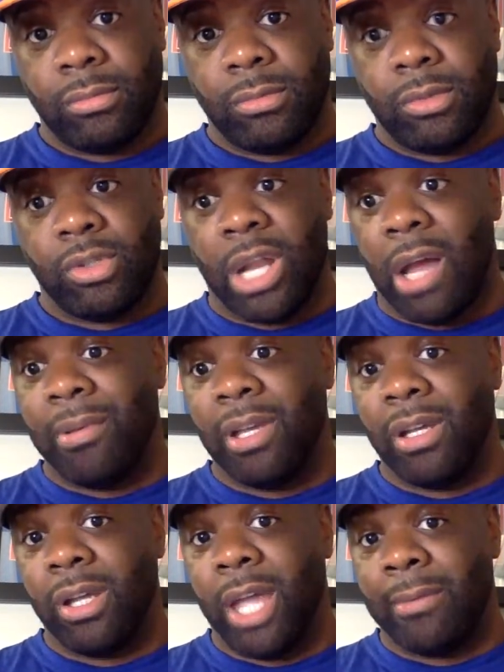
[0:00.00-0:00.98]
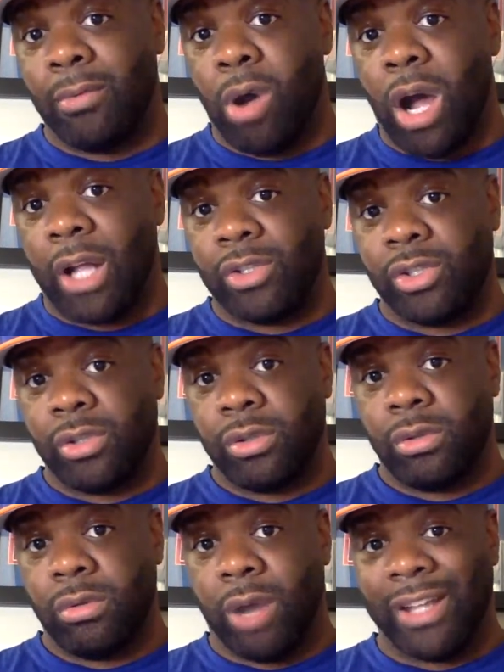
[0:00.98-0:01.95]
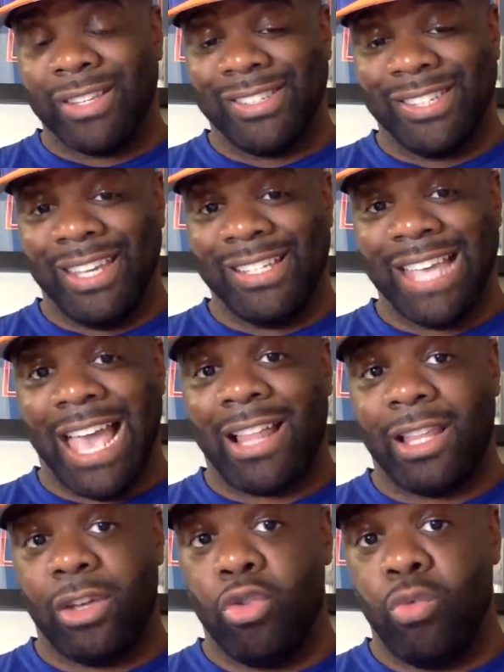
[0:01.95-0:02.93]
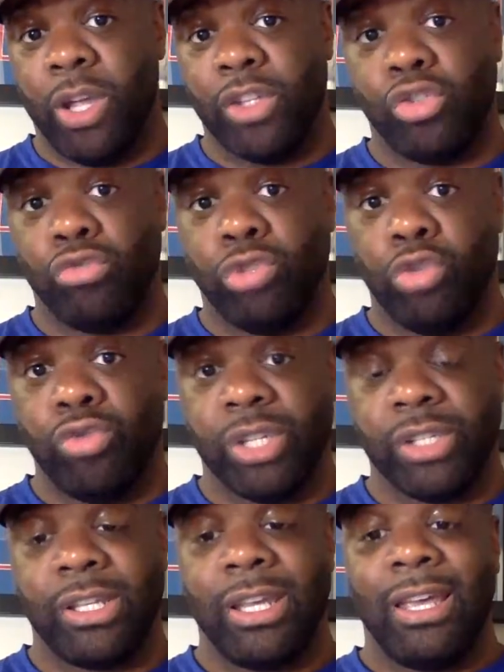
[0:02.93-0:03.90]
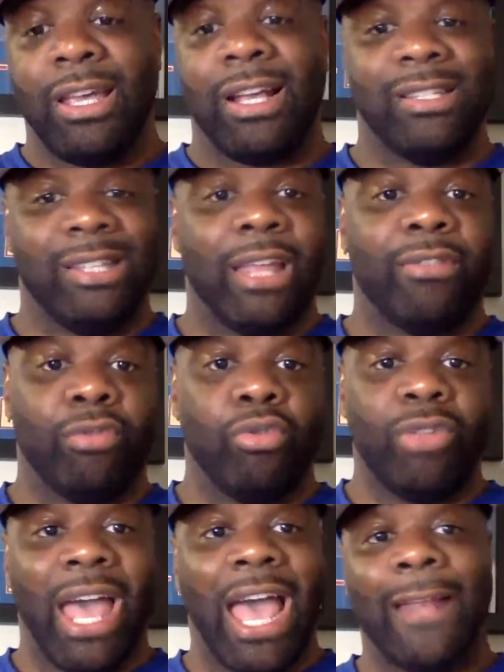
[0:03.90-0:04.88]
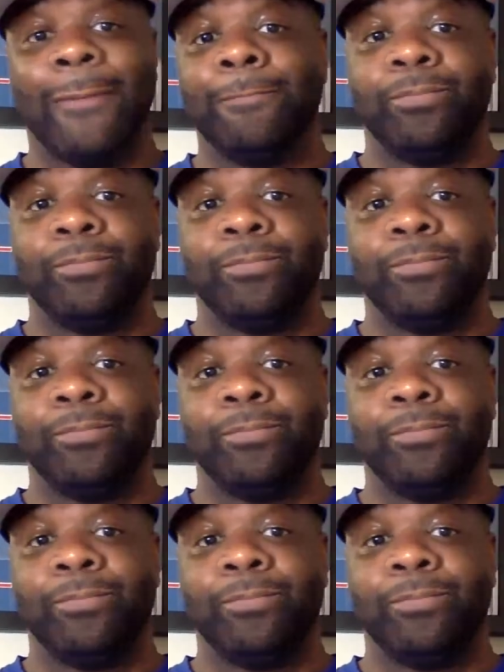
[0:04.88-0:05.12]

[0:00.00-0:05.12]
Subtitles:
So that'll be a good game to watch, right? To see exactly who wins, who loses, because then through that,